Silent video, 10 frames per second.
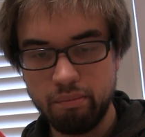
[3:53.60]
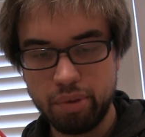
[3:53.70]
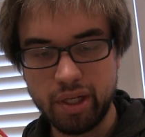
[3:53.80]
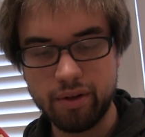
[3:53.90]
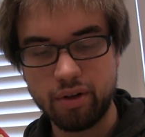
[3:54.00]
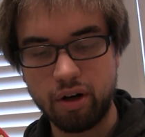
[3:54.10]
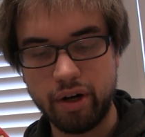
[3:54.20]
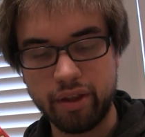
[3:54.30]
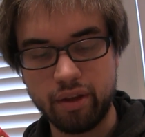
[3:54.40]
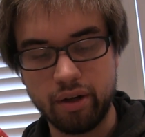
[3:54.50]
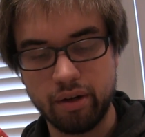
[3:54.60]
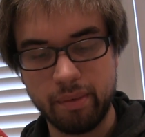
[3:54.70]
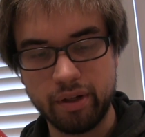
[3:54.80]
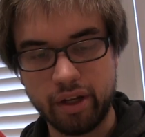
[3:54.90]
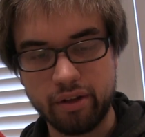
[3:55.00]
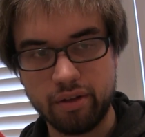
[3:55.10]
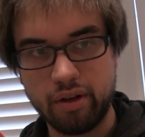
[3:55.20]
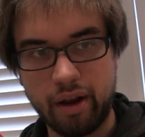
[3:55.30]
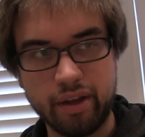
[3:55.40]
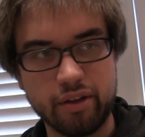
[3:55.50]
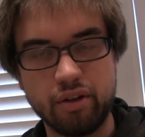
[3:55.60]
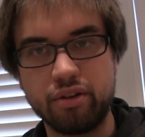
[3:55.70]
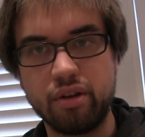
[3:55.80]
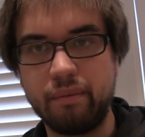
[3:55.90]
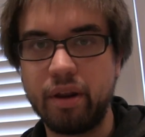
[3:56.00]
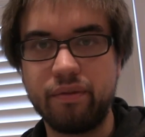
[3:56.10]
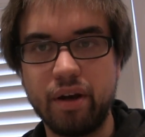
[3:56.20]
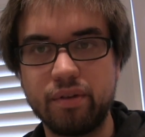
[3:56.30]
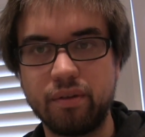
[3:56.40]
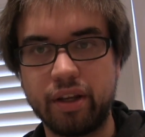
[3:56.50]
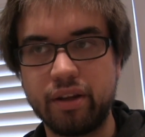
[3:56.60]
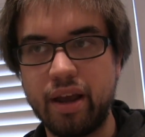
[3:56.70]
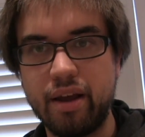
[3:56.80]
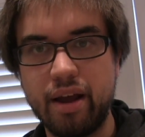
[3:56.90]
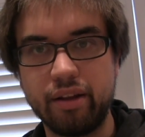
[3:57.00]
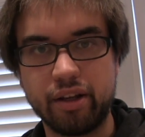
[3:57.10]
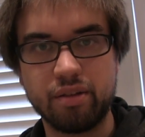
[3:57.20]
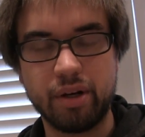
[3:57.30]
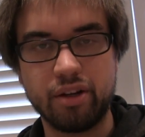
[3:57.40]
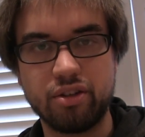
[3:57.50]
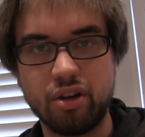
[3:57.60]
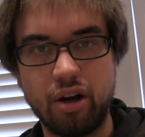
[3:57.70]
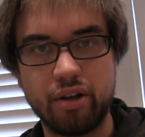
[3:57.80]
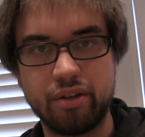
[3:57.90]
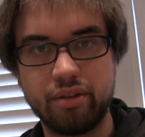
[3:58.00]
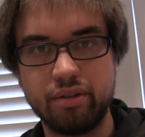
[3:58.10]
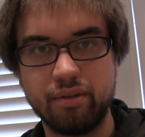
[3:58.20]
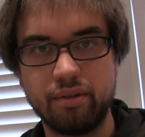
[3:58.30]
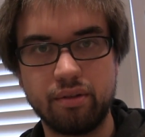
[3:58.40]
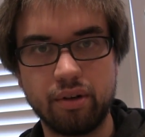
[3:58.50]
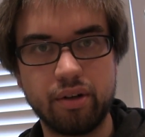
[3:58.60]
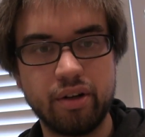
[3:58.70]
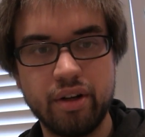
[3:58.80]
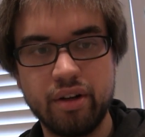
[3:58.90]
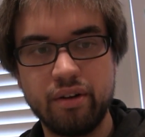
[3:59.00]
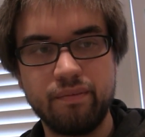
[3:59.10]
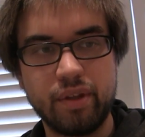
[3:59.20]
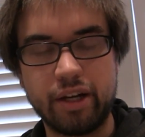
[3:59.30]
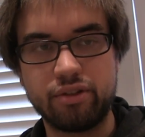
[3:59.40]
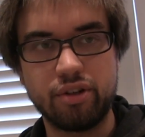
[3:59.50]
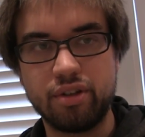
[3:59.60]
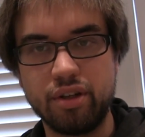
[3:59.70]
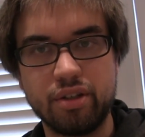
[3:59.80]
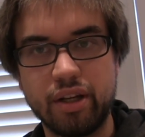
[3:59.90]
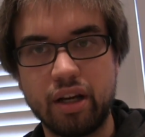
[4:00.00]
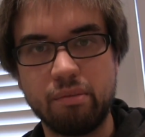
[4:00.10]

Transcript: Potatoes are alright though. I mean, I think if you have something like some kind of sauce or extra seasoning